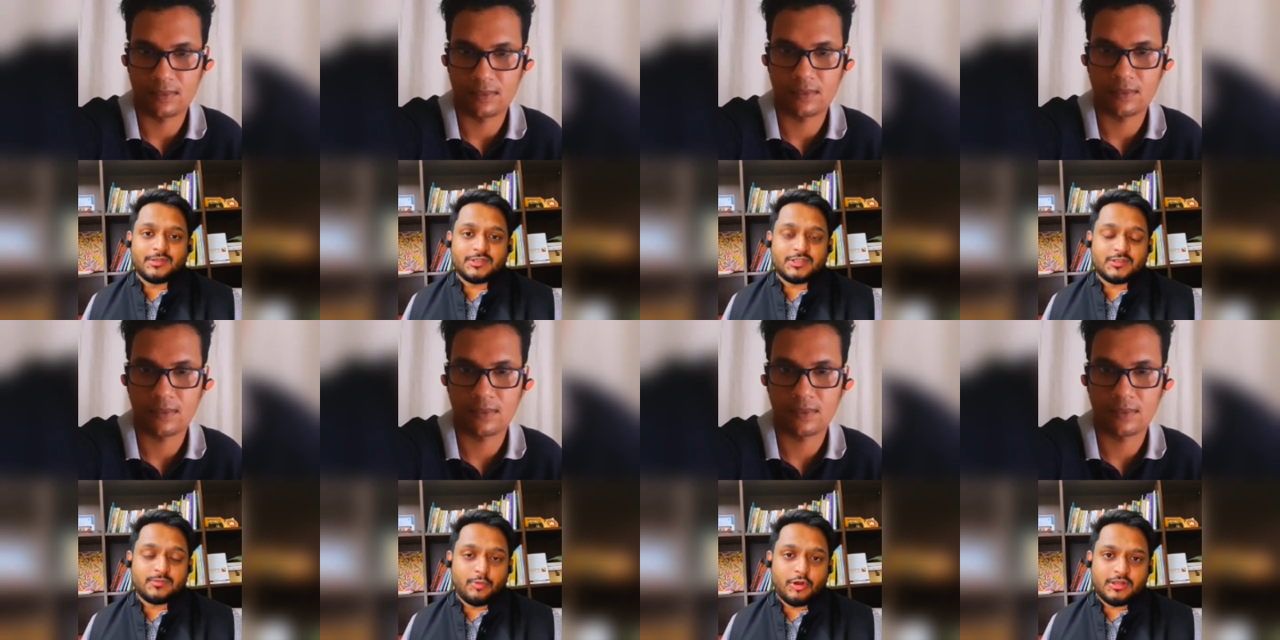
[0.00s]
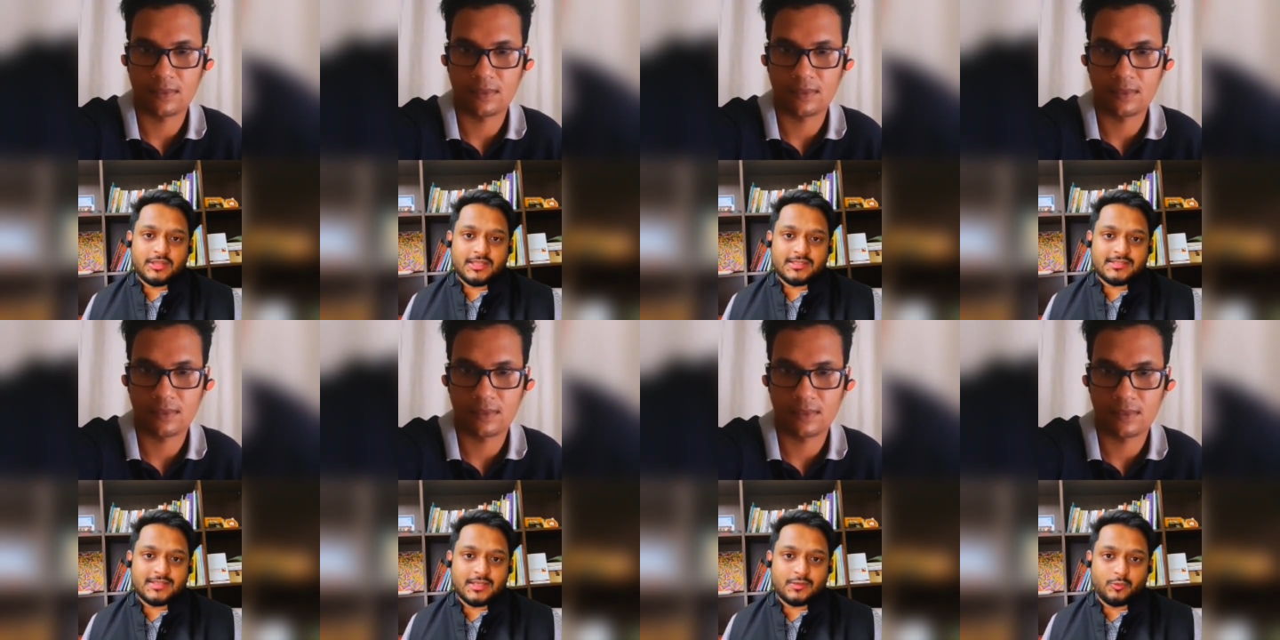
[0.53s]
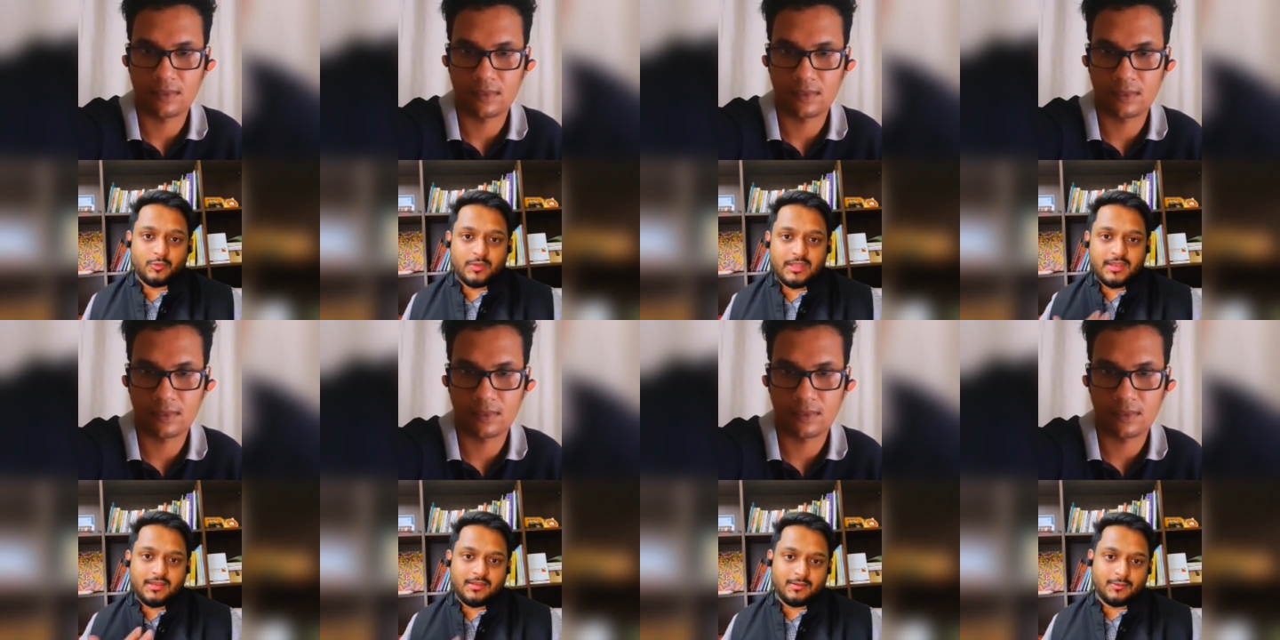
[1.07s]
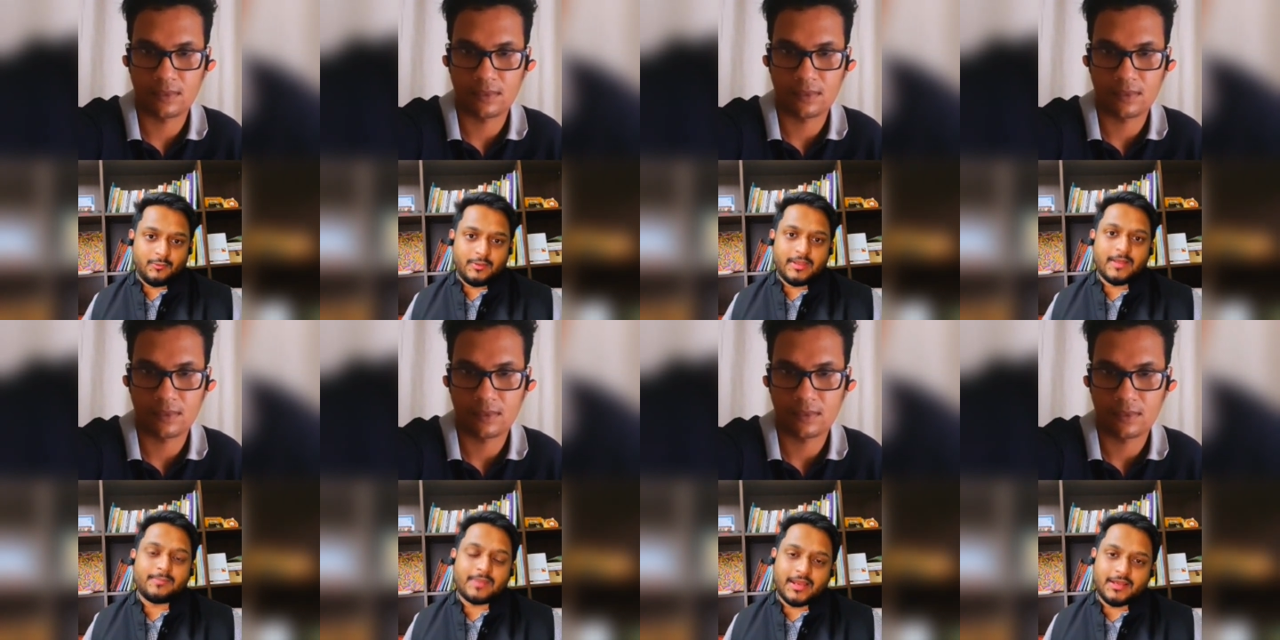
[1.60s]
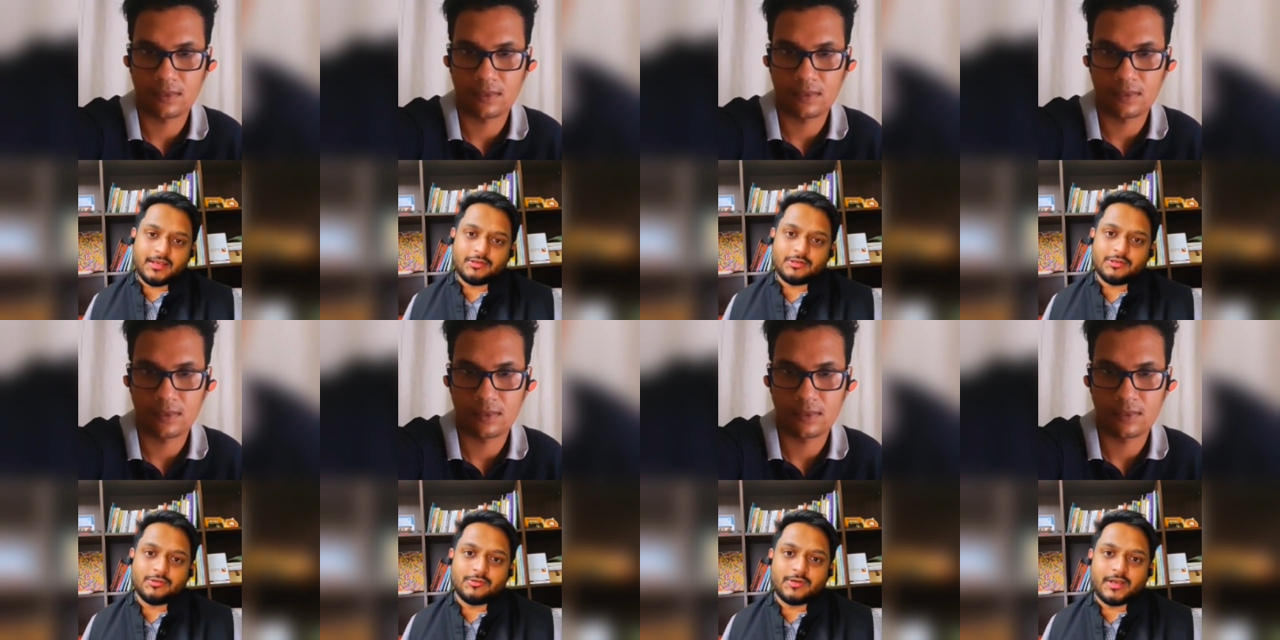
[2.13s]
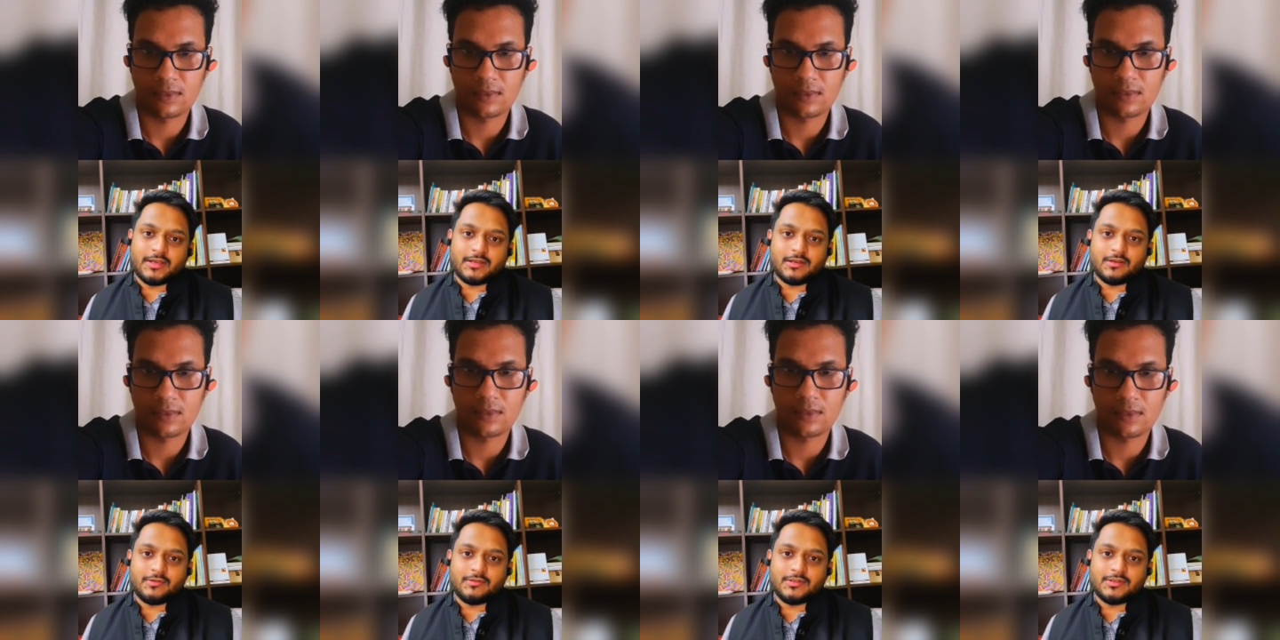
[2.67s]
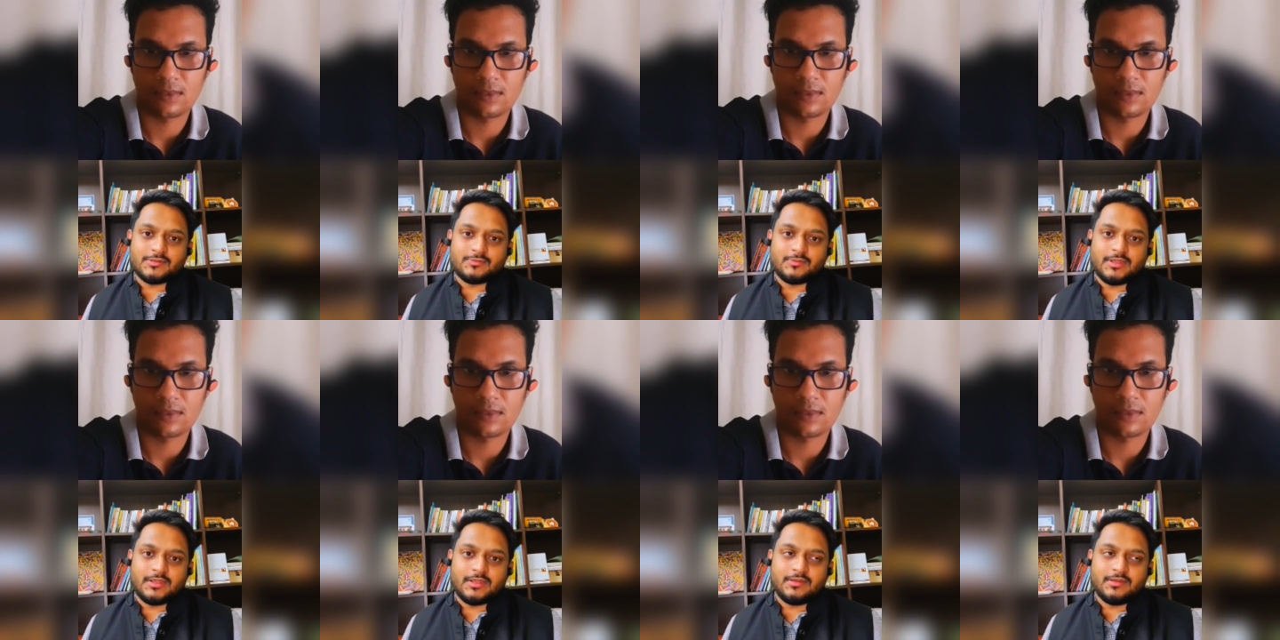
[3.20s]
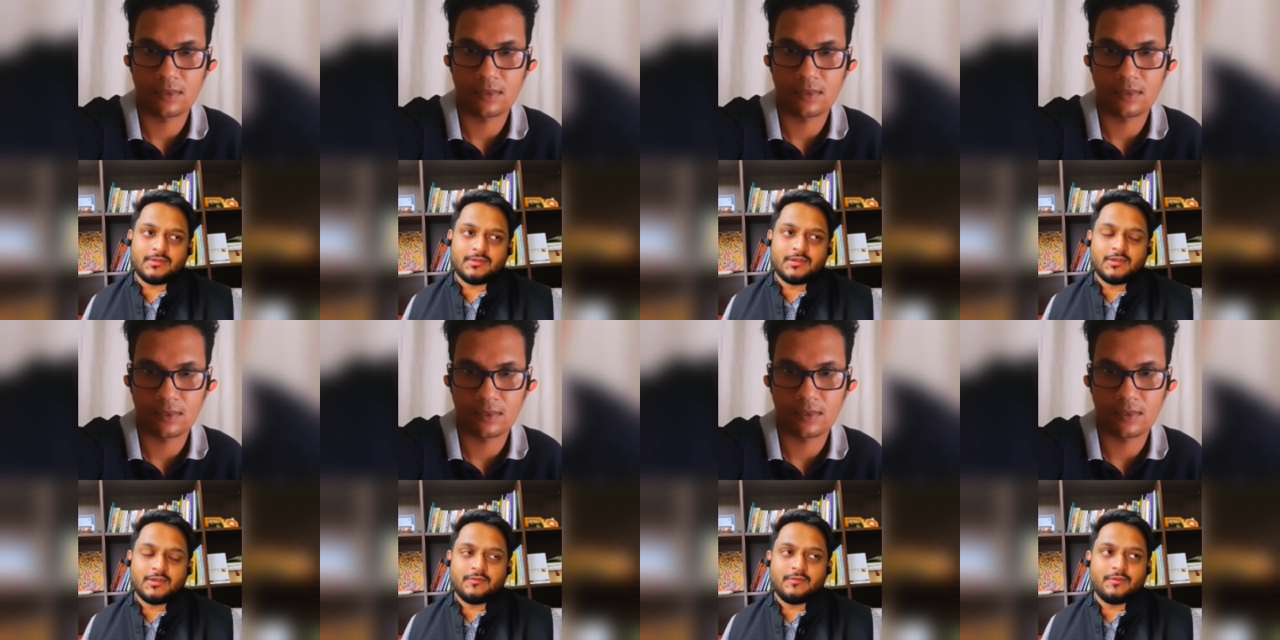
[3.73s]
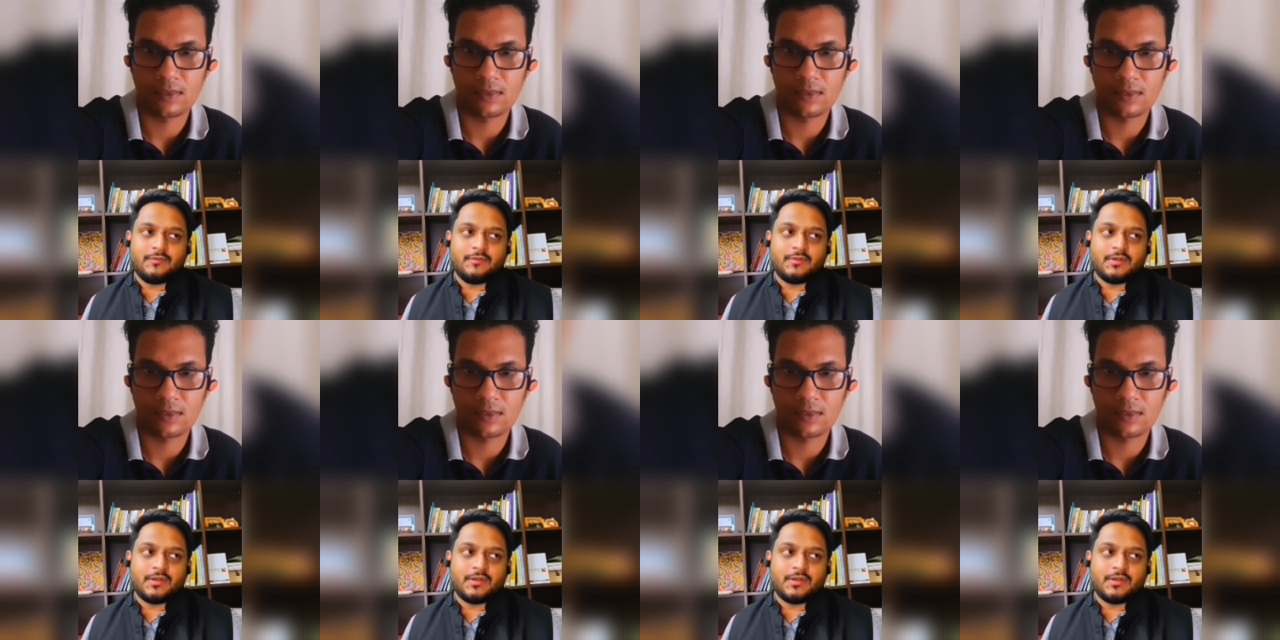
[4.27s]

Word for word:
Speaker 1: small things that we we are planning to do right now is we, we